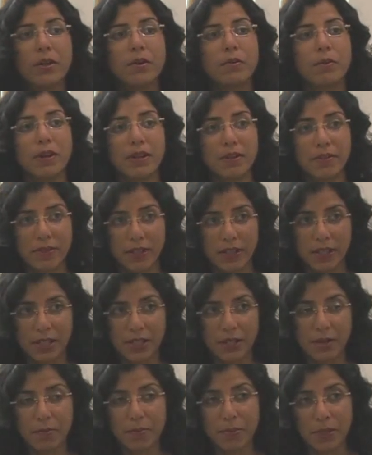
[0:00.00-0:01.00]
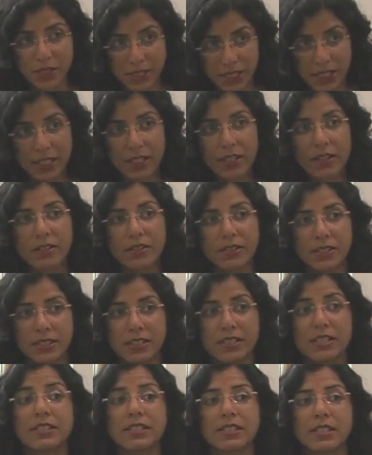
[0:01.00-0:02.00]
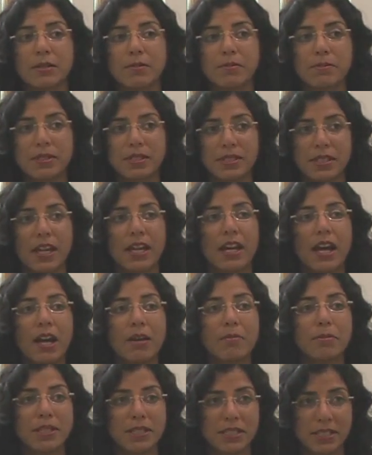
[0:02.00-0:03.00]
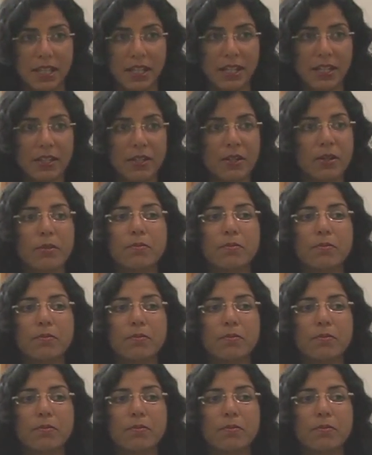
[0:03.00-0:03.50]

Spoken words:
One of the particular systems that I've been studying,